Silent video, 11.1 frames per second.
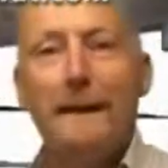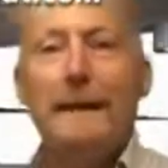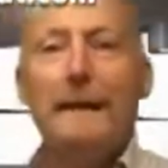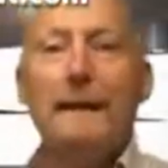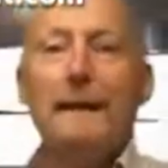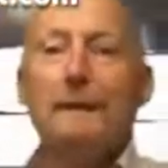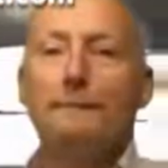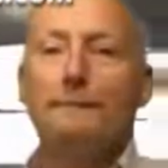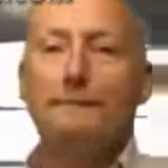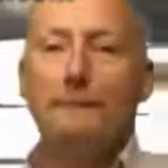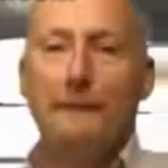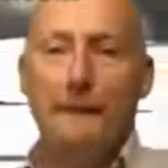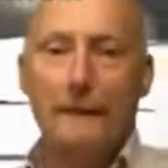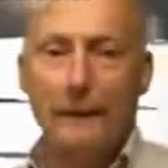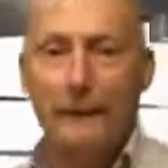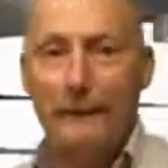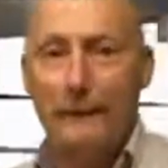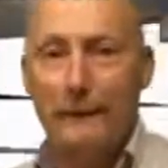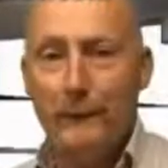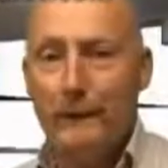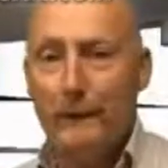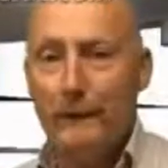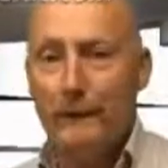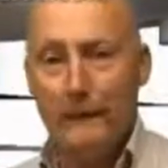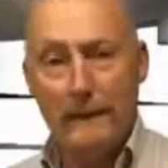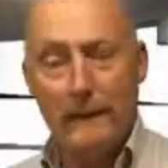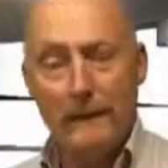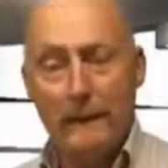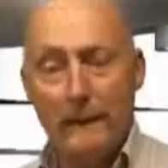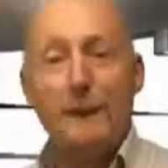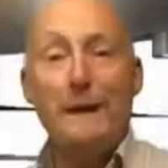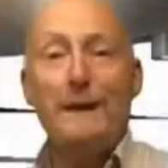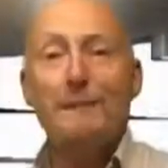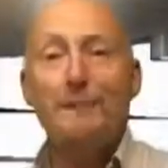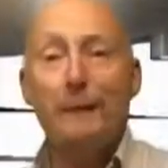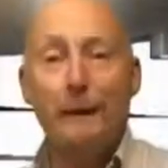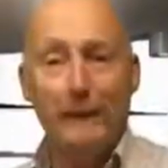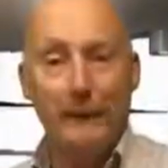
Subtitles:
Now, on to this week's burning